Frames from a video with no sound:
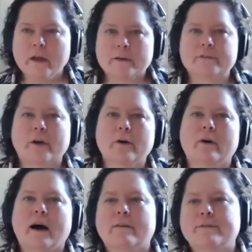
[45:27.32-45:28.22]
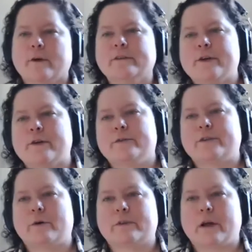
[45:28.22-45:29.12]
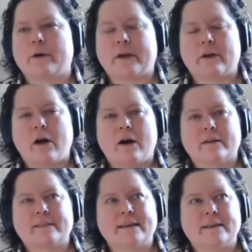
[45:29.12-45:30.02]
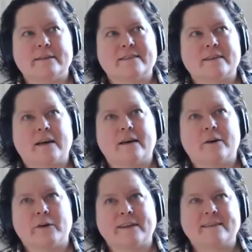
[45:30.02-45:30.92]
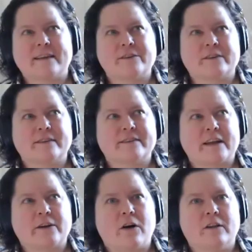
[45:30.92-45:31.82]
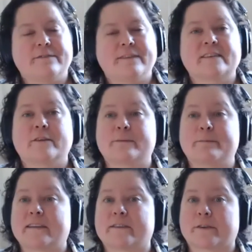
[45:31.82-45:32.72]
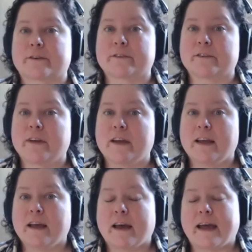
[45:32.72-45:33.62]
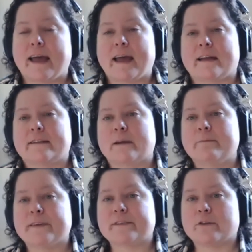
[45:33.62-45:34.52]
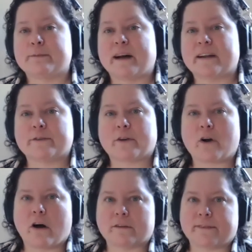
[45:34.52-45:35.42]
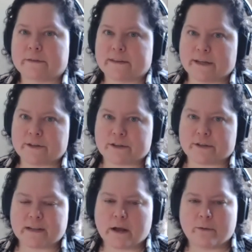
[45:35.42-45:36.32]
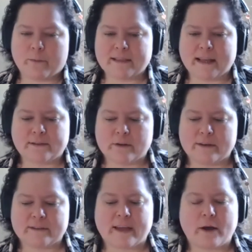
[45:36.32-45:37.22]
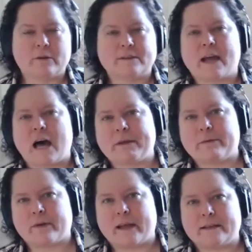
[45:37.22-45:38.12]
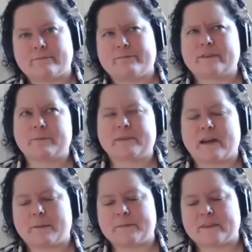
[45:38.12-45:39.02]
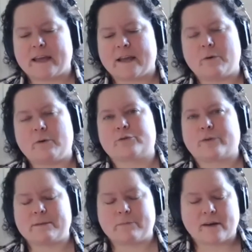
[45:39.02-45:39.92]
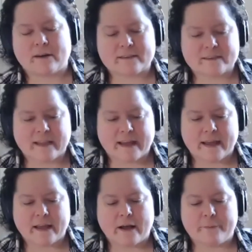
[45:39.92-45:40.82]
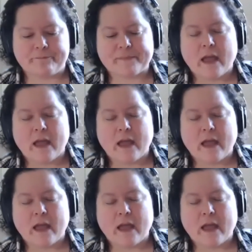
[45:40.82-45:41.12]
so uh, for those of you who don't know, there are these uh, organizations that are called fiscal sponsors. And some fiscal sponsors are called foundations. Now, what they do is they hold the copyright sometimes, they hold trademarks, they um,